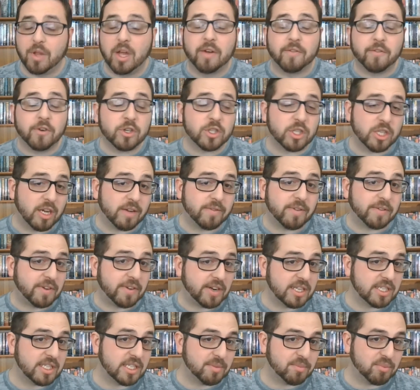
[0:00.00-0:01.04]
First off, I find
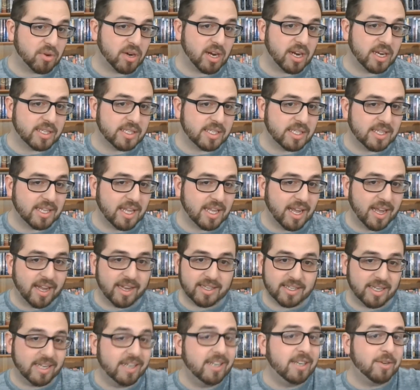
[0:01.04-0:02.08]
it surprising
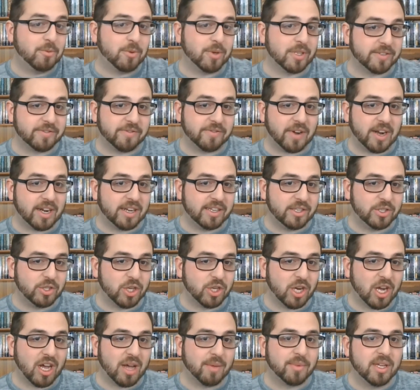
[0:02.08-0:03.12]
that anyone's finding
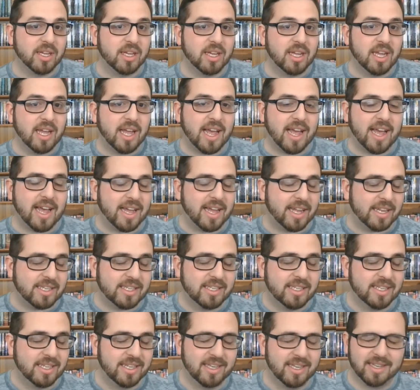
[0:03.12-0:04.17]
job at
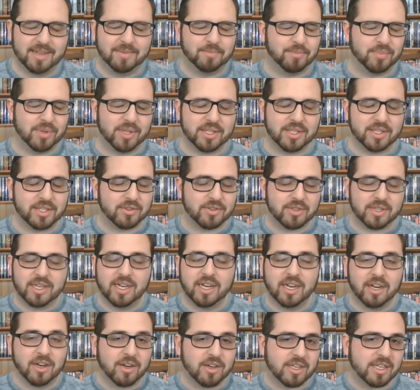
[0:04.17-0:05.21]
Blizzard,
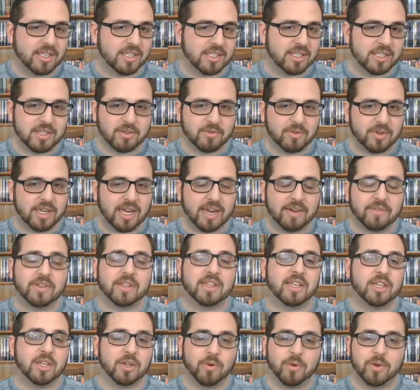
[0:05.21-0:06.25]
considering
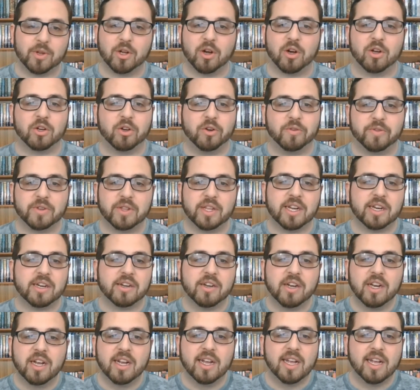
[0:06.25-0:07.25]
everything going on over there.